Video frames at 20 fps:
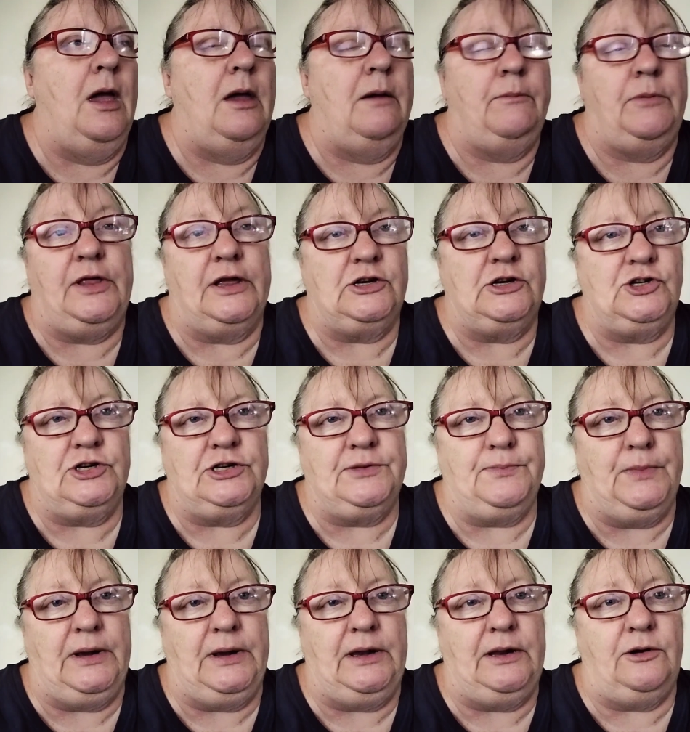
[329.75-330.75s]
but that's just
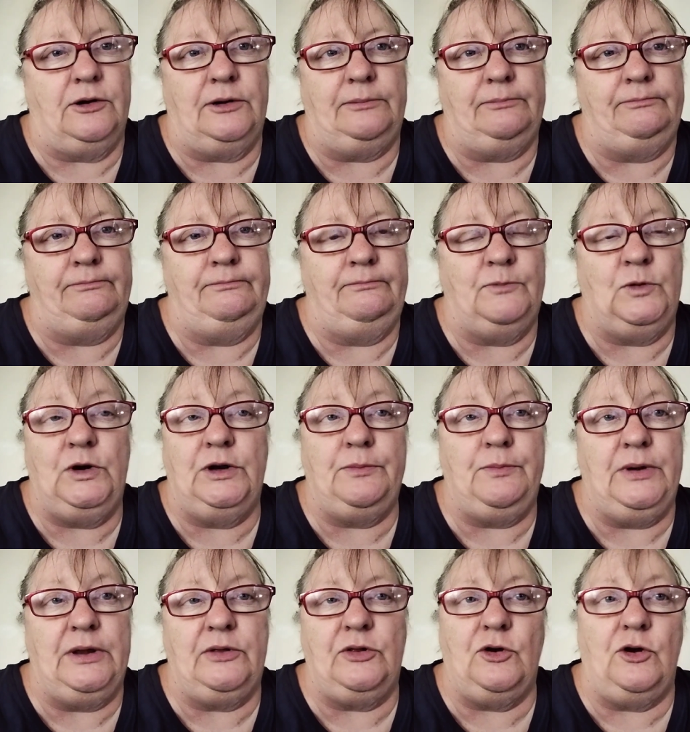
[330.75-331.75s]
me, and I will
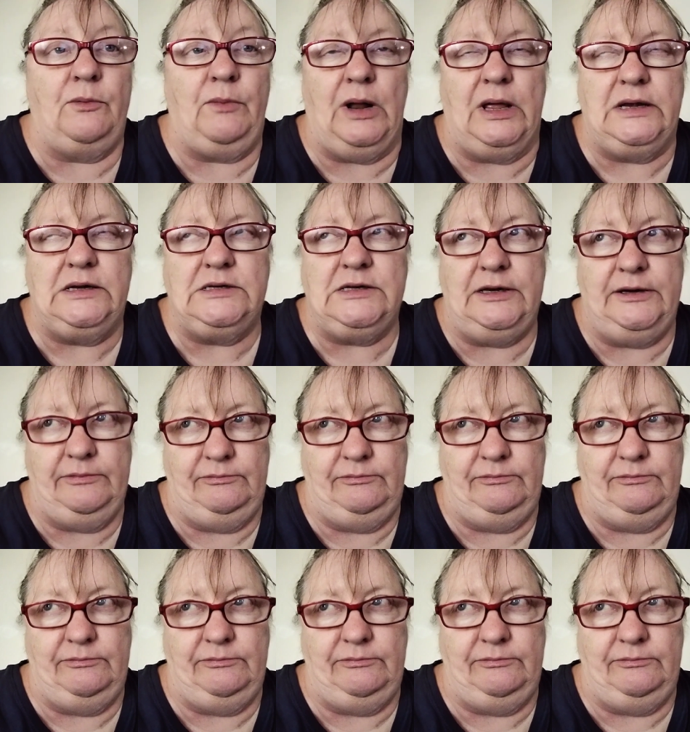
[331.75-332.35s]
admit that I'm lazy.